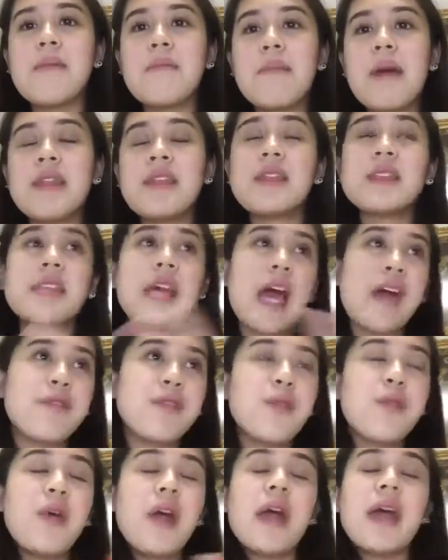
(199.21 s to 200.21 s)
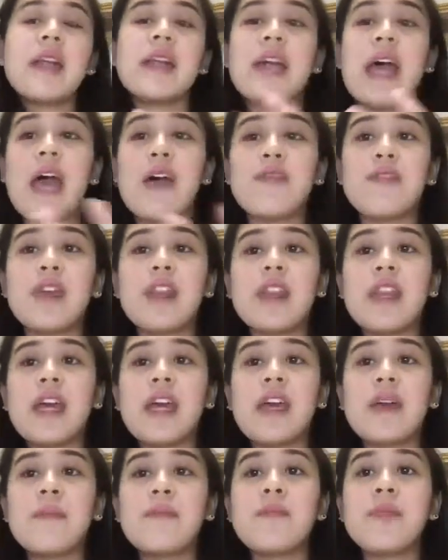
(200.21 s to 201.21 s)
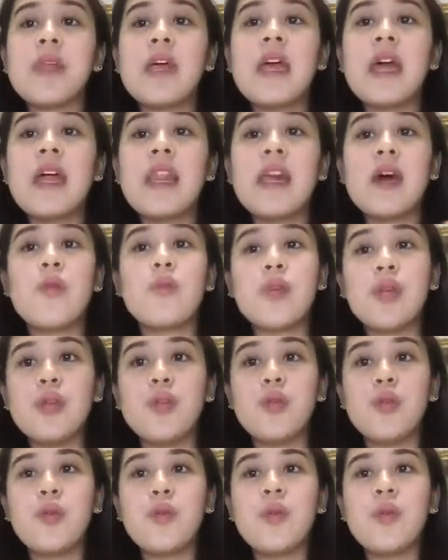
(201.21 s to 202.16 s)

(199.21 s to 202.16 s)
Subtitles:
Math is everywhere in everything that we do.